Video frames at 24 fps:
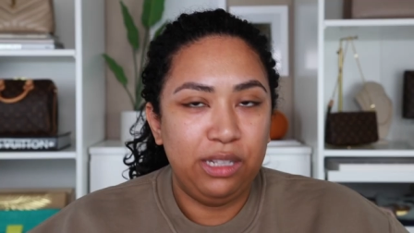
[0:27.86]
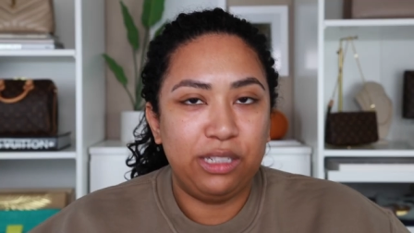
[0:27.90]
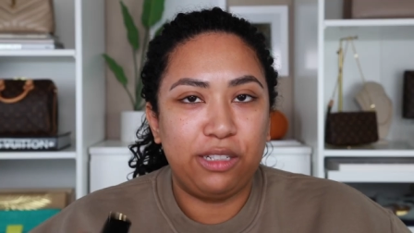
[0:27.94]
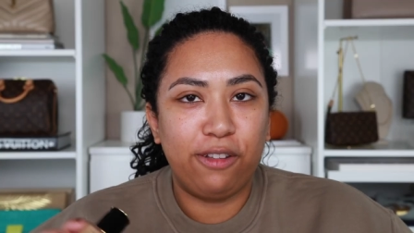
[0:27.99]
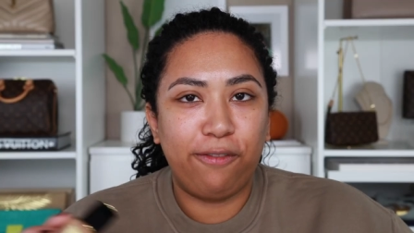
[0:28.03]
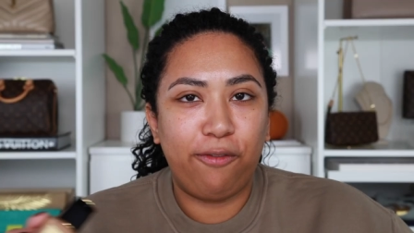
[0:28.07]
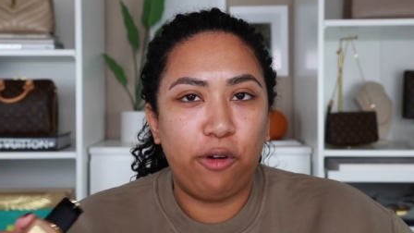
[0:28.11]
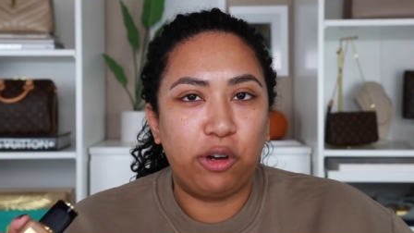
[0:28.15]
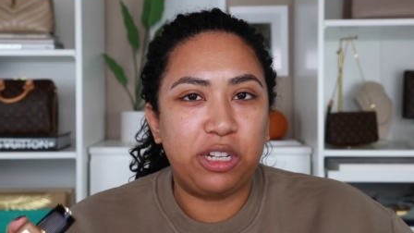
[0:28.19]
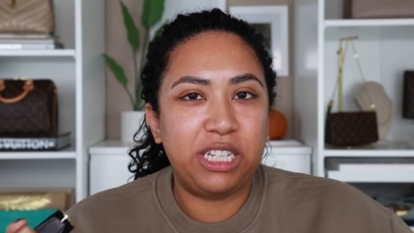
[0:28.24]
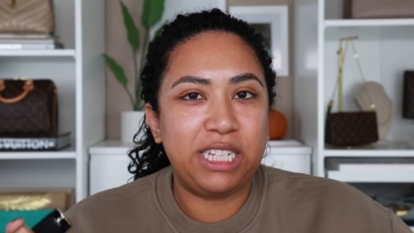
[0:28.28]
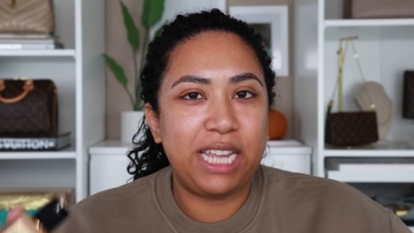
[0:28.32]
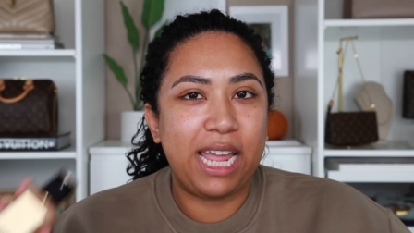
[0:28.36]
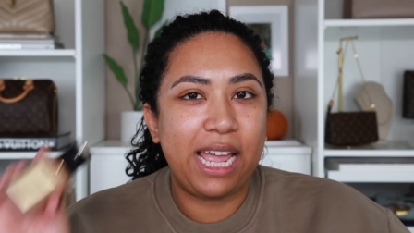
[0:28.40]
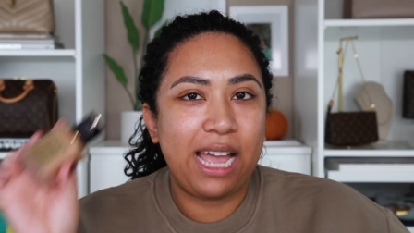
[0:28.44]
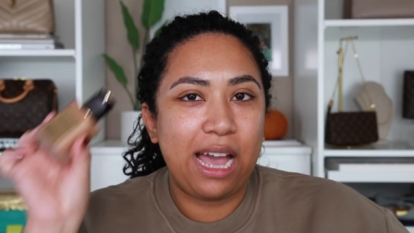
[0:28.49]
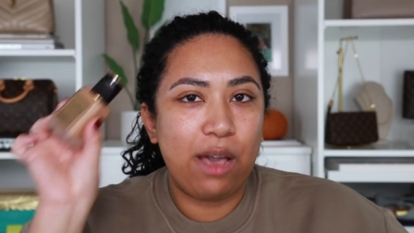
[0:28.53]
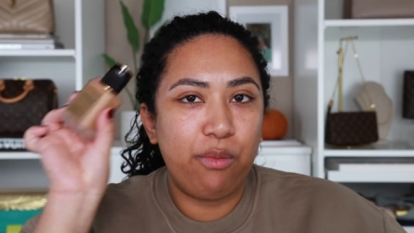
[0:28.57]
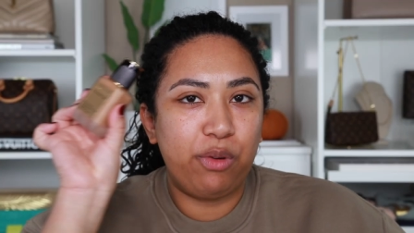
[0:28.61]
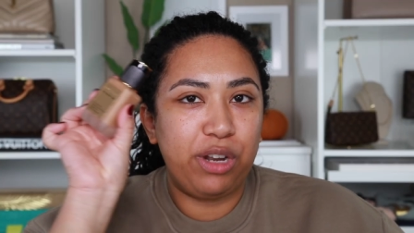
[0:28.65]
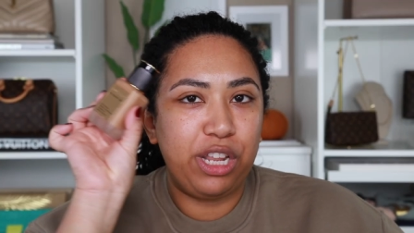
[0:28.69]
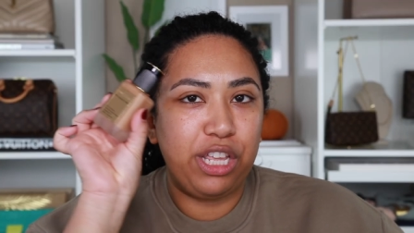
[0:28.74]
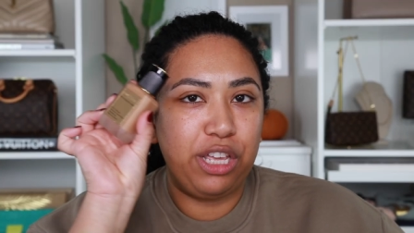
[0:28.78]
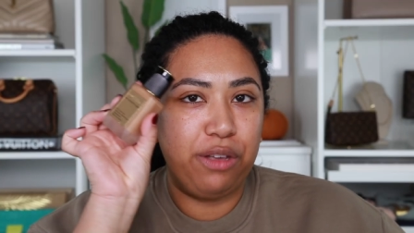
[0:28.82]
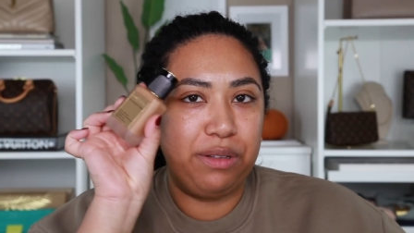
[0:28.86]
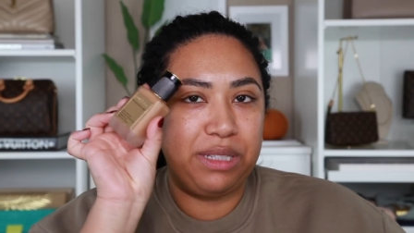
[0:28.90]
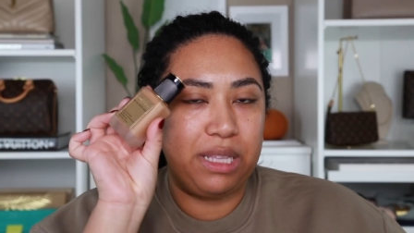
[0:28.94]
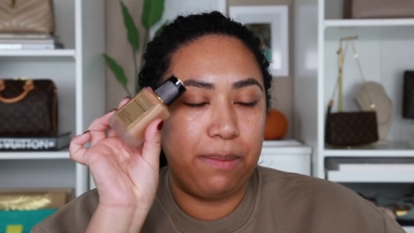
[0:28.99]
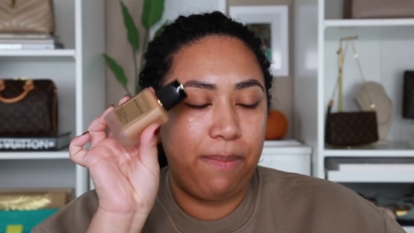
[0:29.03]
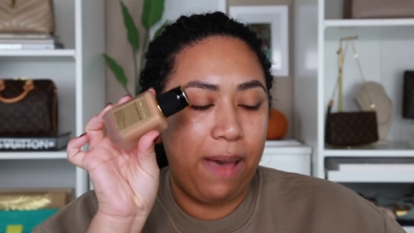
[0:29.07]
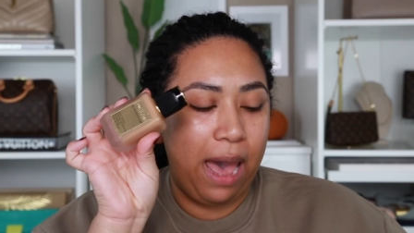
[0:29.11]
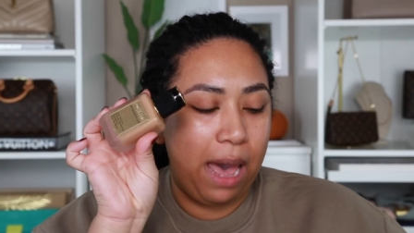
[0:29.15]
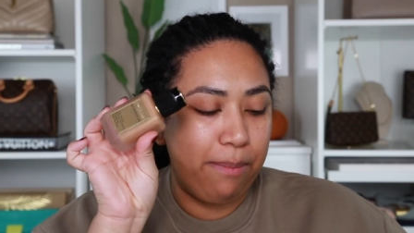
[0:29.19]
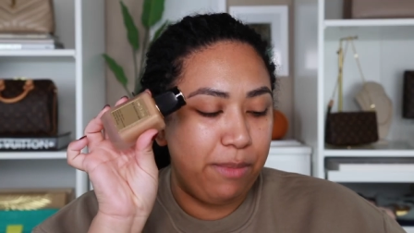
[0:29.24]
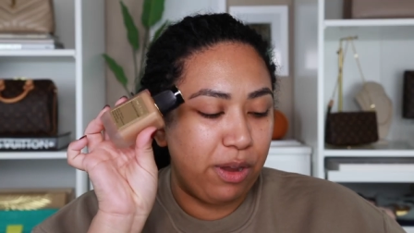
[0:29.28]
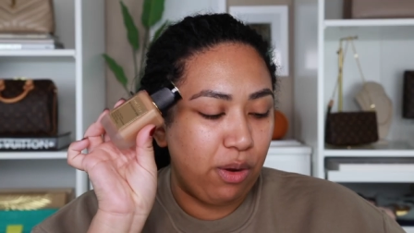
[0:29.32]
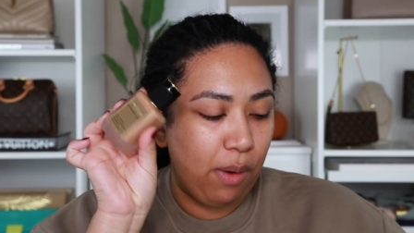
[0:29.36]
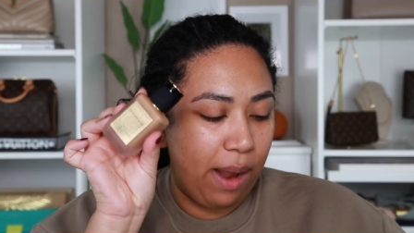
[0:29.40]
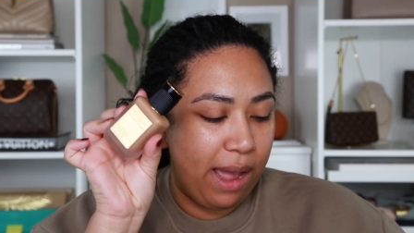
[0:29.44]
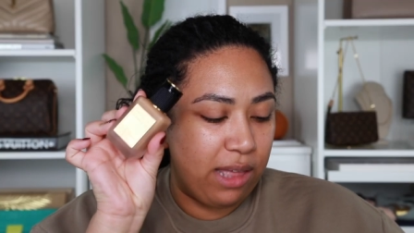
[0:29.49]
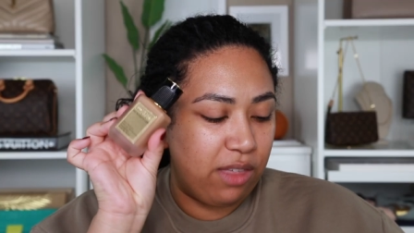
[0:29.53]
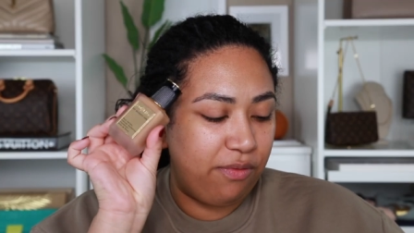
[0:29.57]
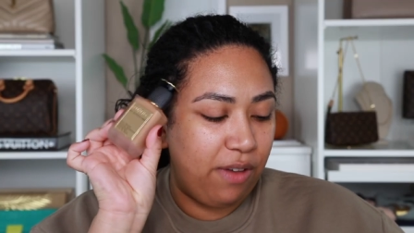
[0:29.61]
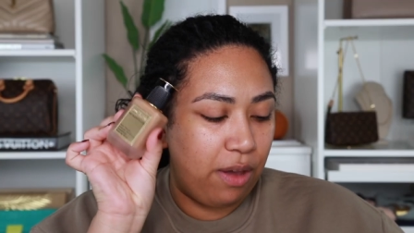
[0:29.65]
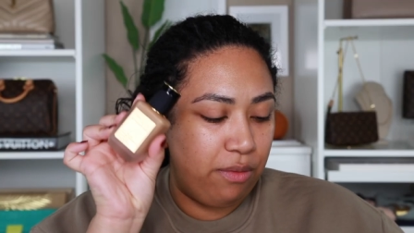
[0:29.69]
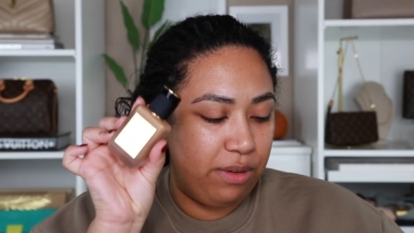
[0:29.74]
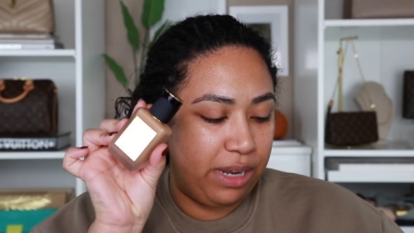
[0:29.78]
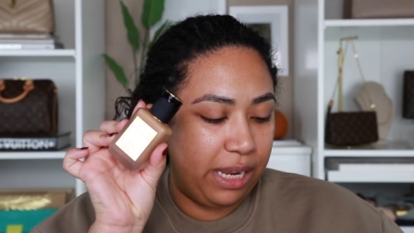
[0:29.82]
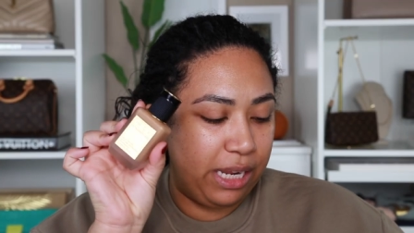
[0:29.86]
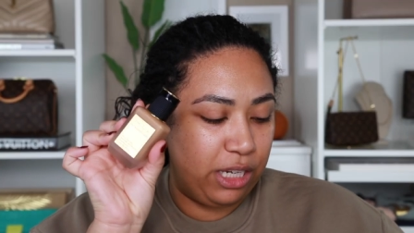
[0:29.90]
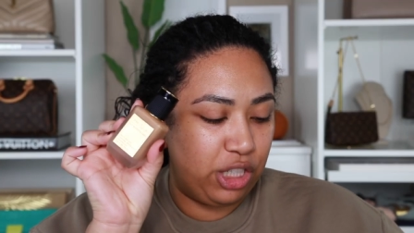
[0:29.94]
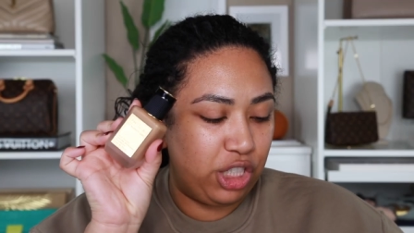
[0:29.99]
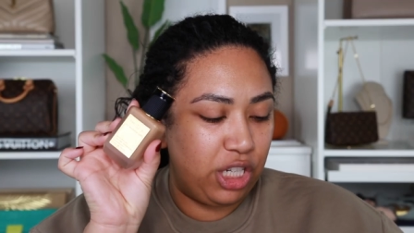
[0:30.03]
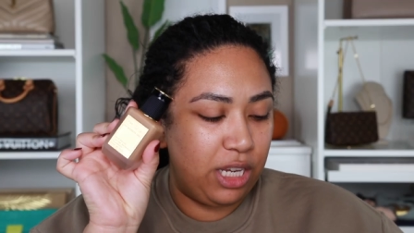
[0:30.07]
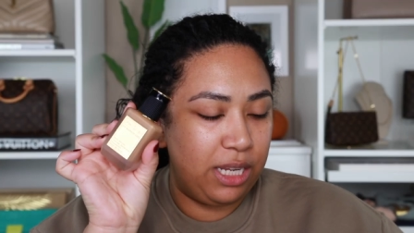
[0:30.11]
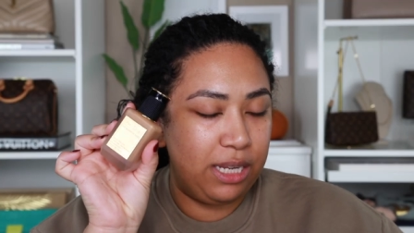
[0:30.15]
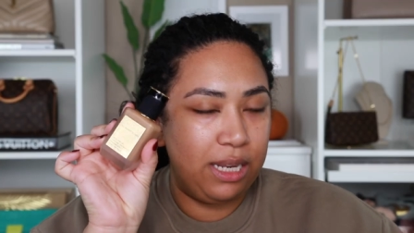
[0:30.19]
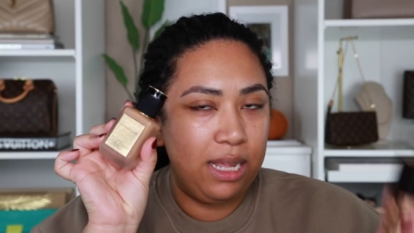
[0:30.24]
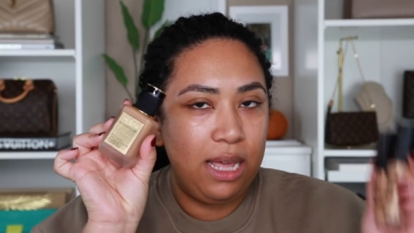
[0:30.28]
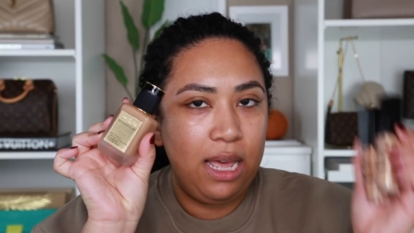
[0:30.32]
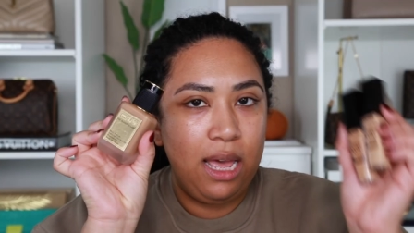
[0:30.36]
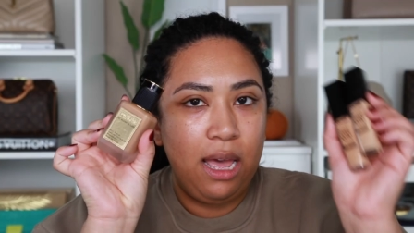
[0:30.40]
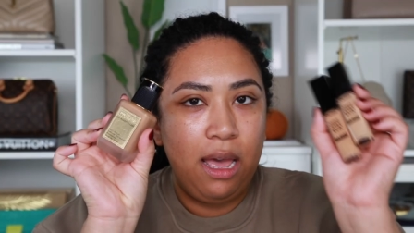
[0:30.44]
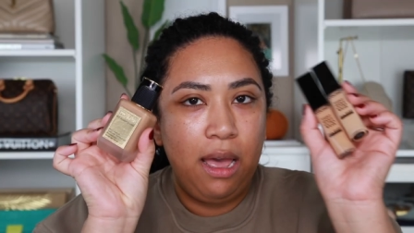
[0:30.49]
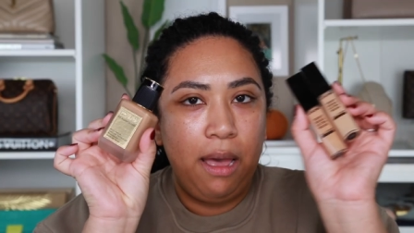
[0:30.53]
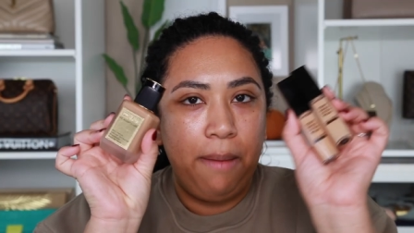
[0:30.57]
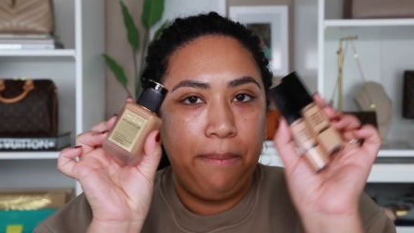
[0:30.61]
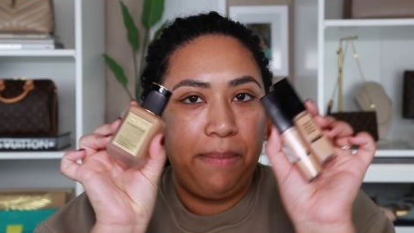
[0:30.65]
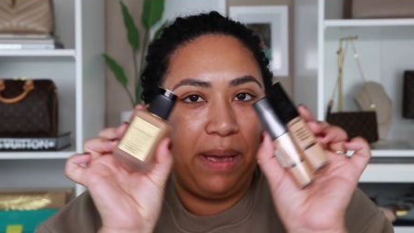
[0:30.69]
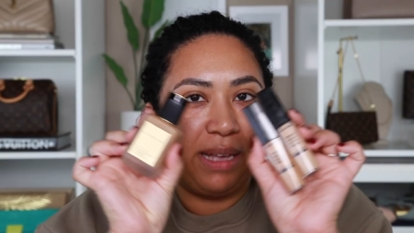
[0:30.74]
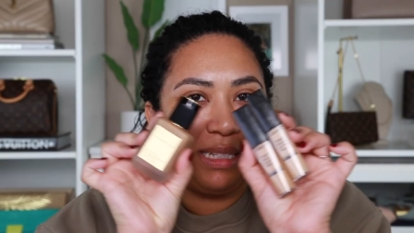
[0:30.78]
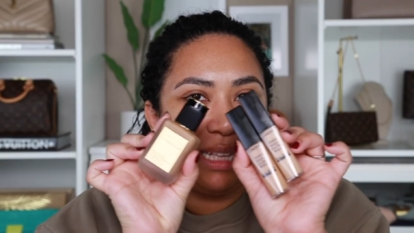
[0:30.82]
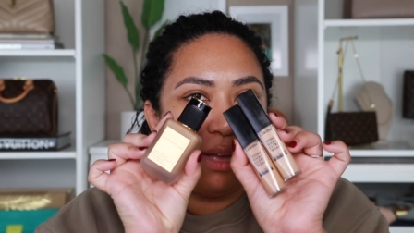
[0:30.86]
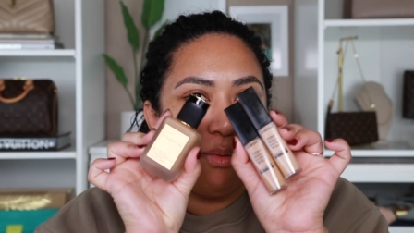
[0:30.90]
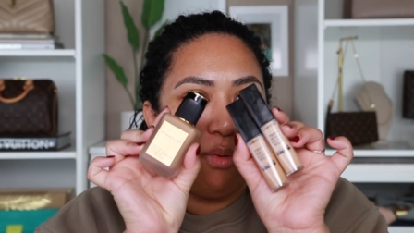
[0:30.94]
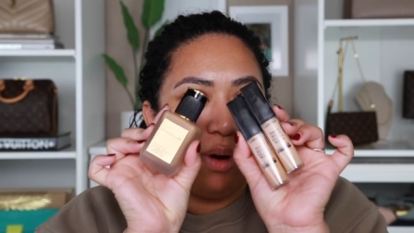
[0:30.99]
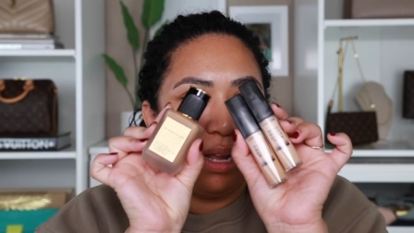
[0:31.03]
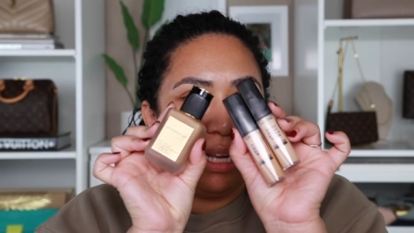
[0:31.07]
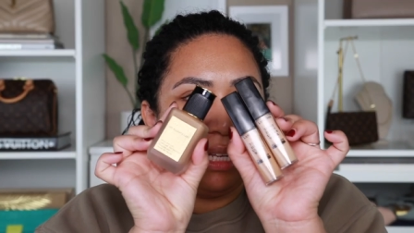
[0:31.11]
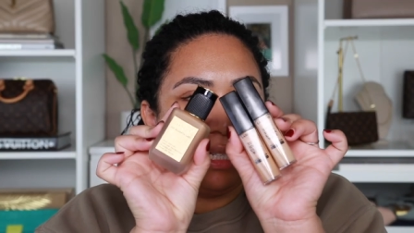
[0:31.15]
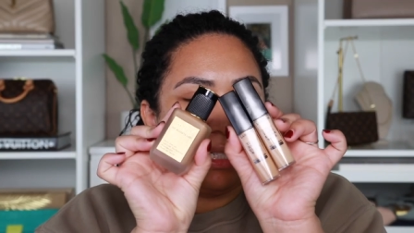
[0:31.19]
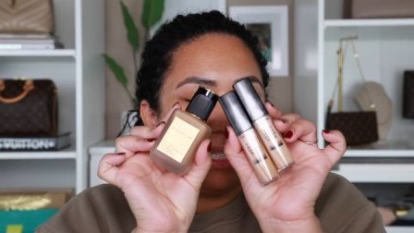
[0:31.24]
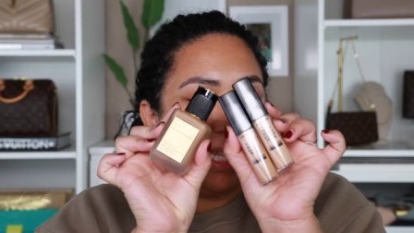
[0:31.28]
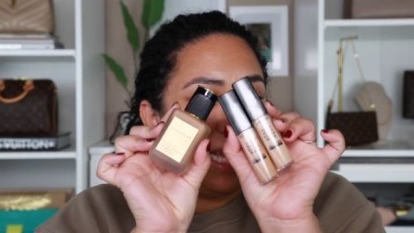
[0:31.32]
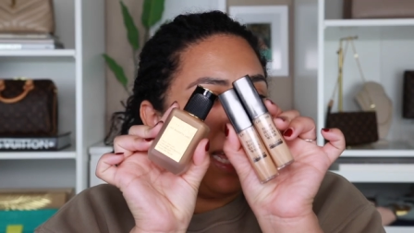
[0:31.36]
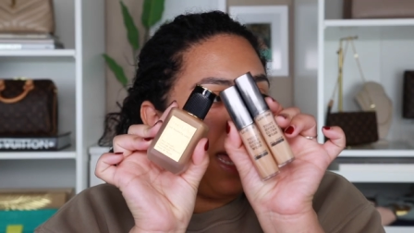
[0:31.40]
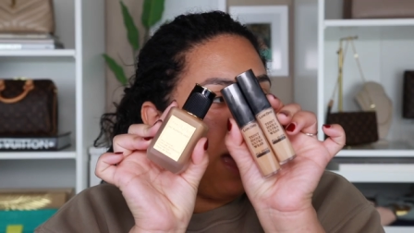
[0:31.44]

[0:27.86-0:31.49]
So for today, I want to use the Pat McGrath foundation because I want to see